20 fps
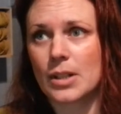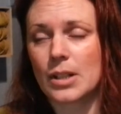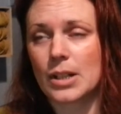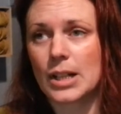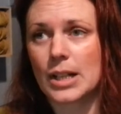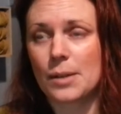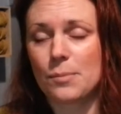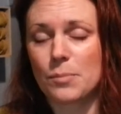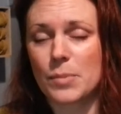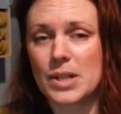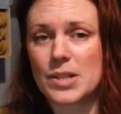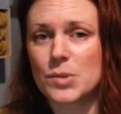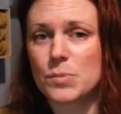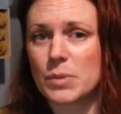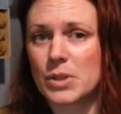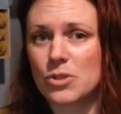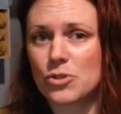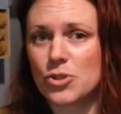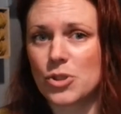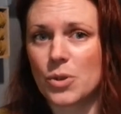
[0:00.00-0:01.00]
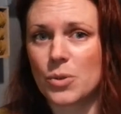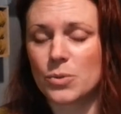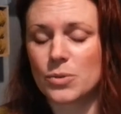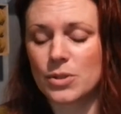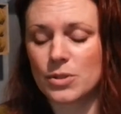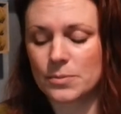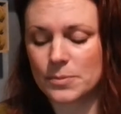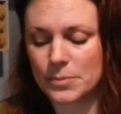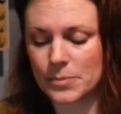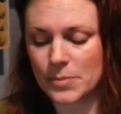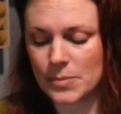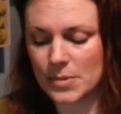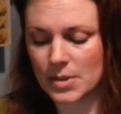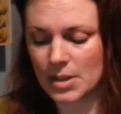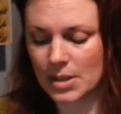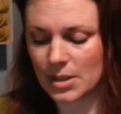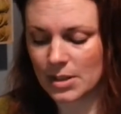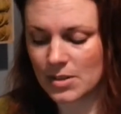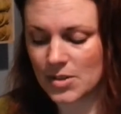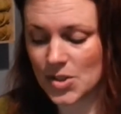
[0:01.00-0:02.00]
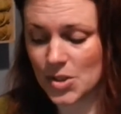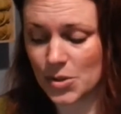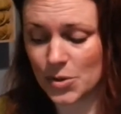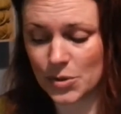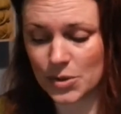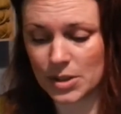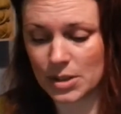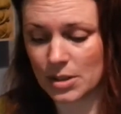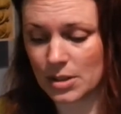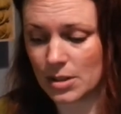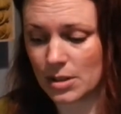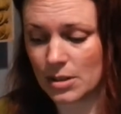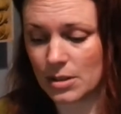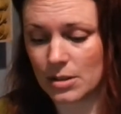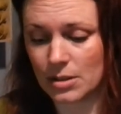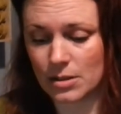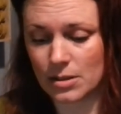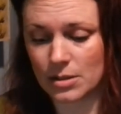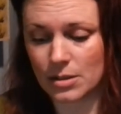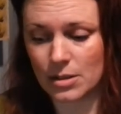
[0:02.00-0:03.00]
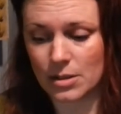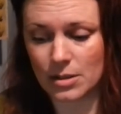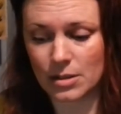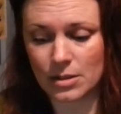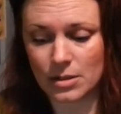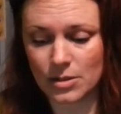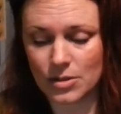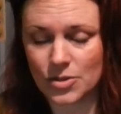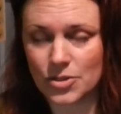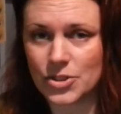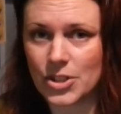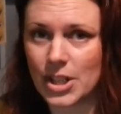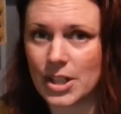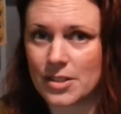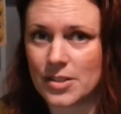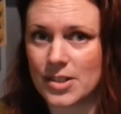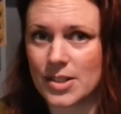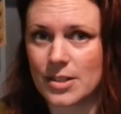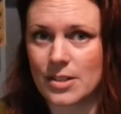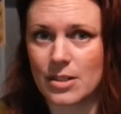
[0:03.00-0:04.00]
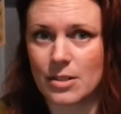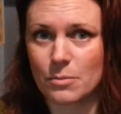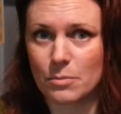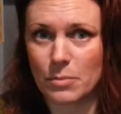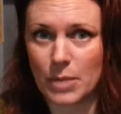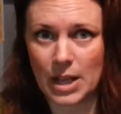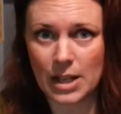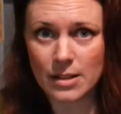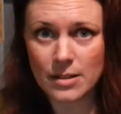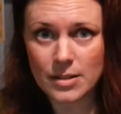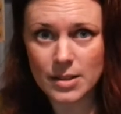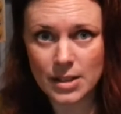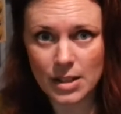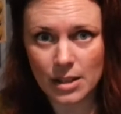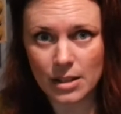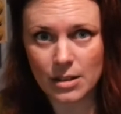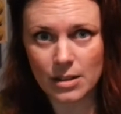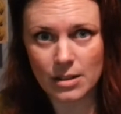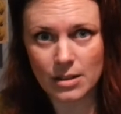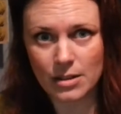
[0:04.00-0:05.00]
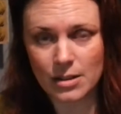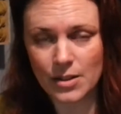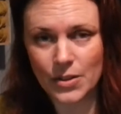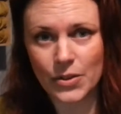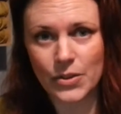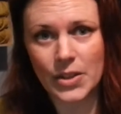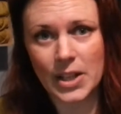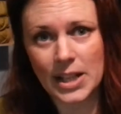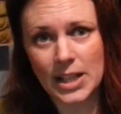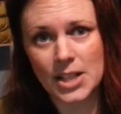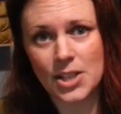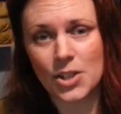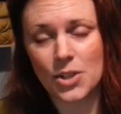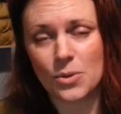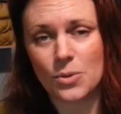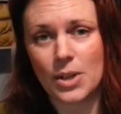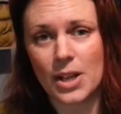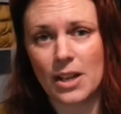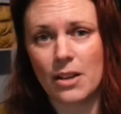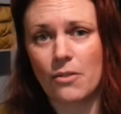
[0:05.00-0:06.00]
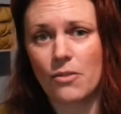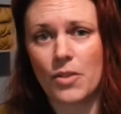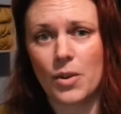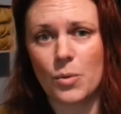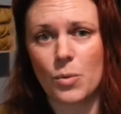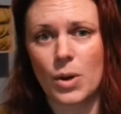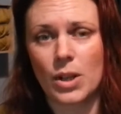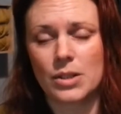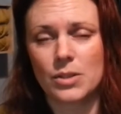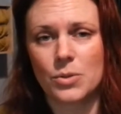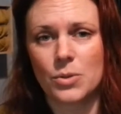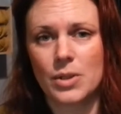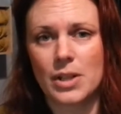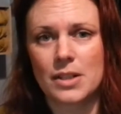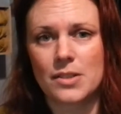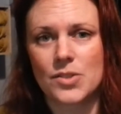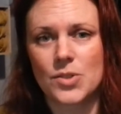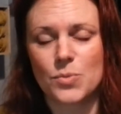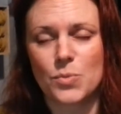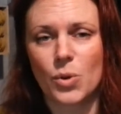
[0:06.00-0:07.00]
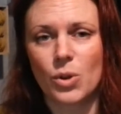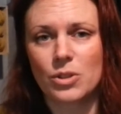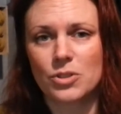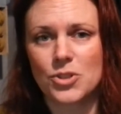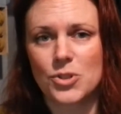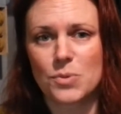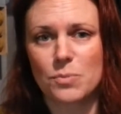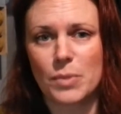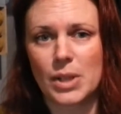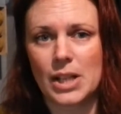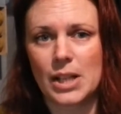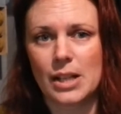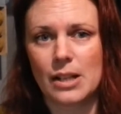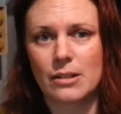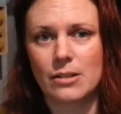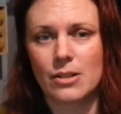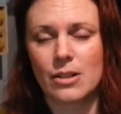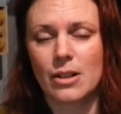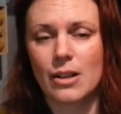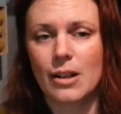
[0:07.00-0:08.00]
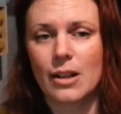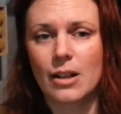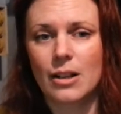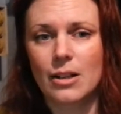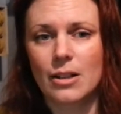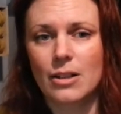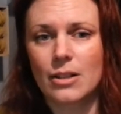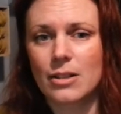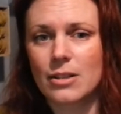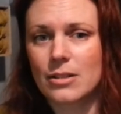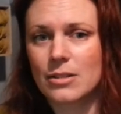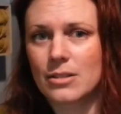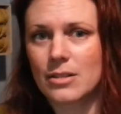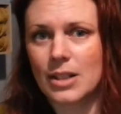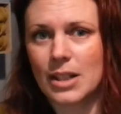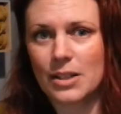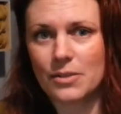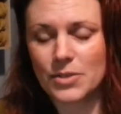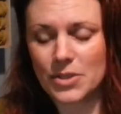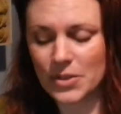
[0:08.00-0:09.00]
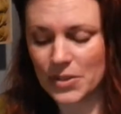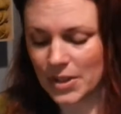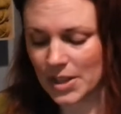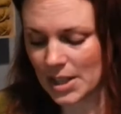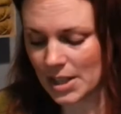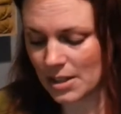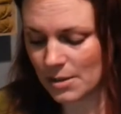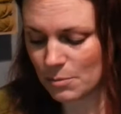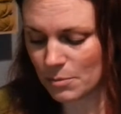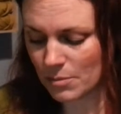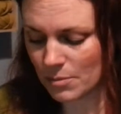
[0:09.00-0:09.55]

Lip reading: clip has been shown. So just amazing. Thank you everyone who has watched me and everything.